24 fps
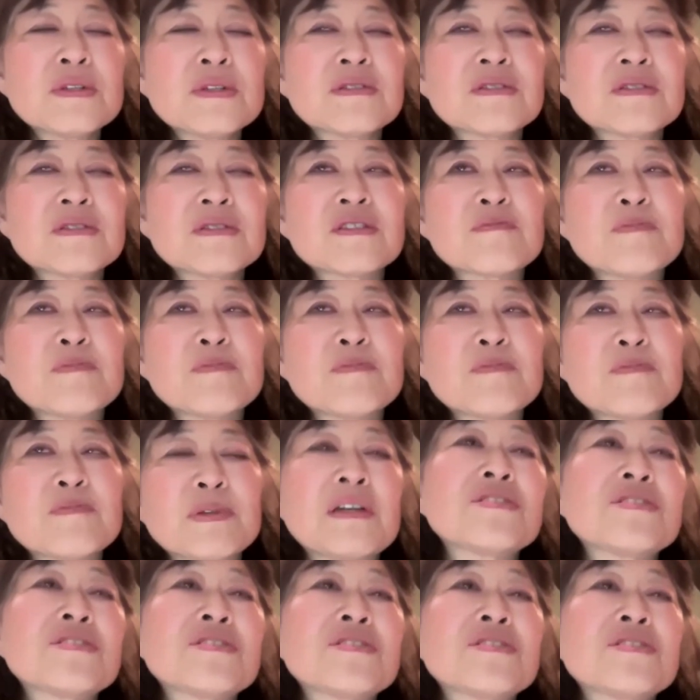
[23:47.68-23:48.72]
it's
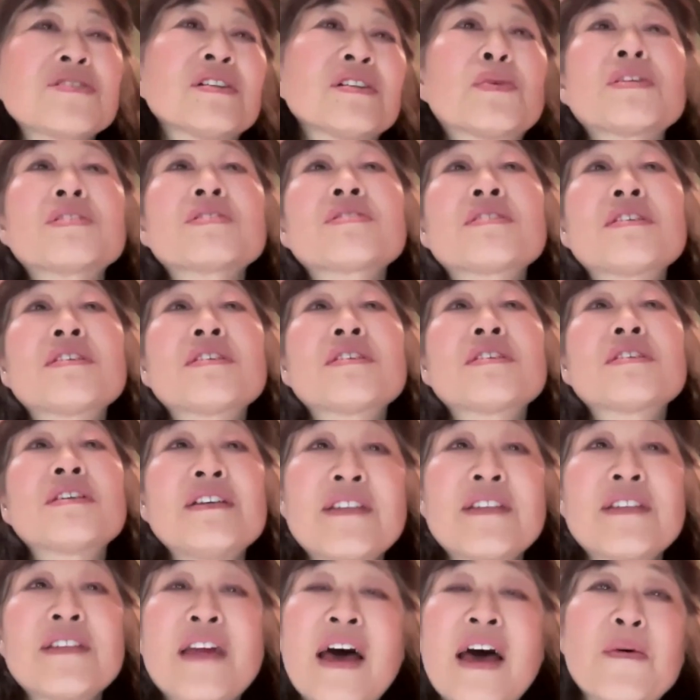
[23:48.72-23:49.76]
potentially a little
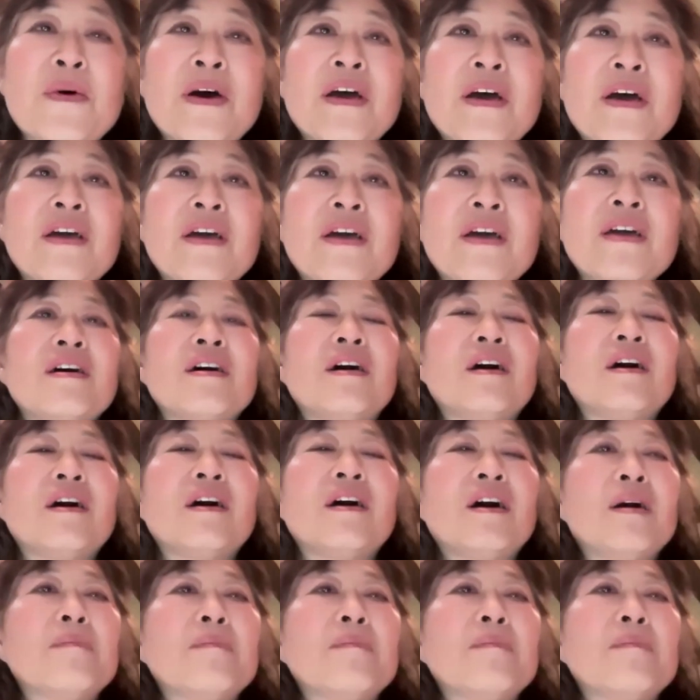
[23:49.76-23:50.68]
risky that way.